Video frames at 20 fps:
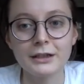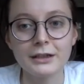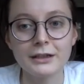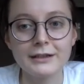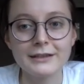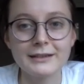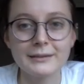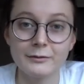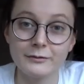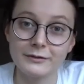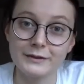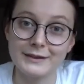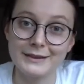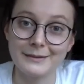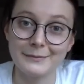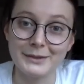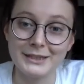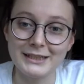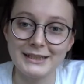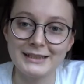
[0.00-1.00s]
some of its
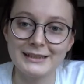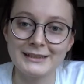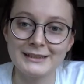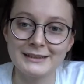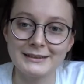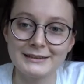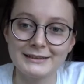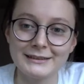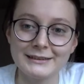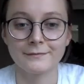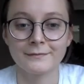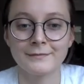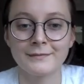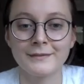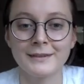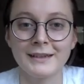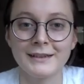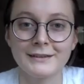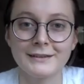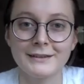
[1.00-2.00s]
limitations,
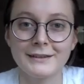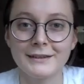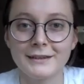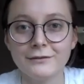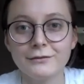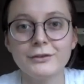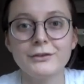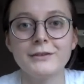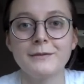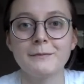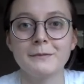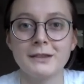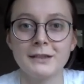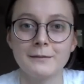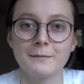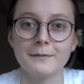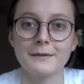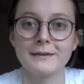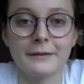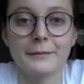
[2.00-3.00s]
and to give you some
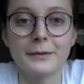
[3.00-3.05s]
tips.